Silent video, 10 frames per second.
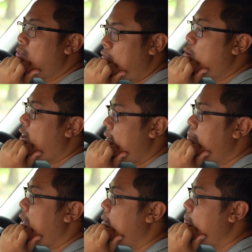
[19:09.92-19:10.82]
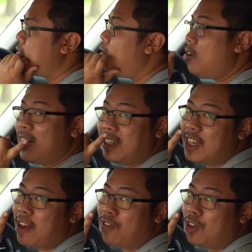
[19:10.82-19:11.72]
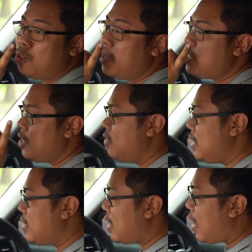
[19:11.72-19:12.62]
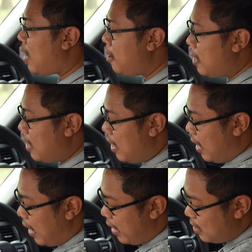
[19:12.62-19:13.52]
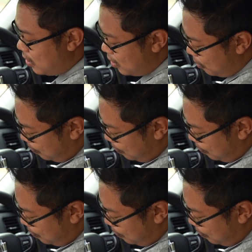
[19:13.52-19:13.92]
for quite a bit. Oh, another thing I forgot to mention, this car has